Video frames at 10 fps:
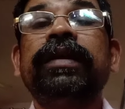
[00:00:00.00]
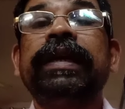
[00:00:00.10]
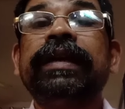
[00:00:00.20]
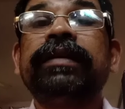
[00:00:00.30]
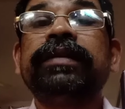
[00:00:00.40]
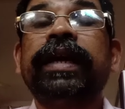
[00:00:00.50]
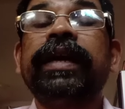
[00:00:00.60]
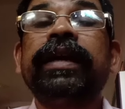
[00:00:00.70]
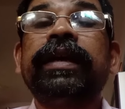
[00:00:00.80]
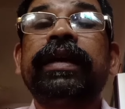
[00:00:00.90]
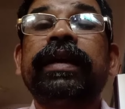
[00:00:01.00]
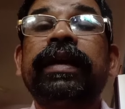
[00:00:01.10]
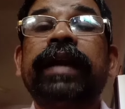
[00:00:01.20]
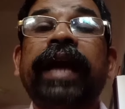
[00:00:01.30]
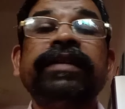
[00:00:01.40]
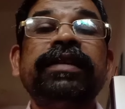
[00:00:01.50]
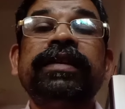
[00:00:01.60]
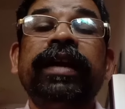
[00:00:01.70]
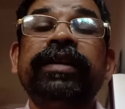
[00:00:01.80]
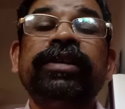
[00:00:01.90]
in the year
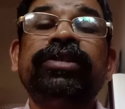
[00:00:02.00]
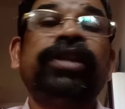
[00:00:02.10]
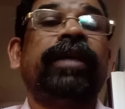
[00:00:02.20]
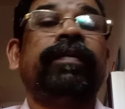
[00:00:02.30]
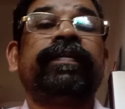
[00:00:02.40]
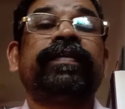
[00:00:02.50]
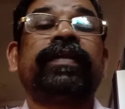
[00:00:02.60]
1983.